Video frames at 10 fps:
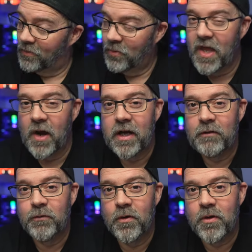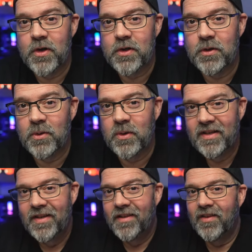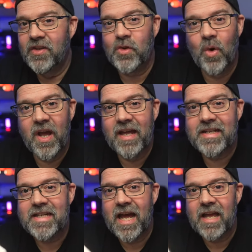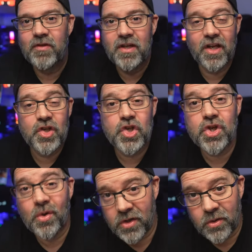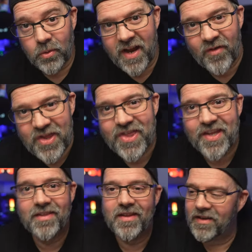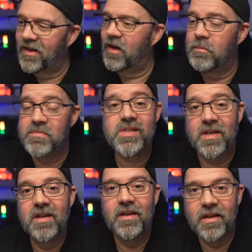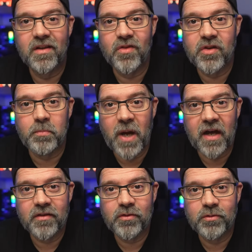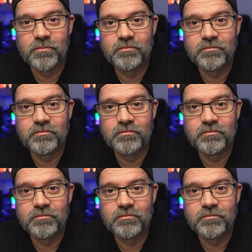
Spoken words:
Without any further ado, let's go ahead and dive in and show you everything that comes in this box.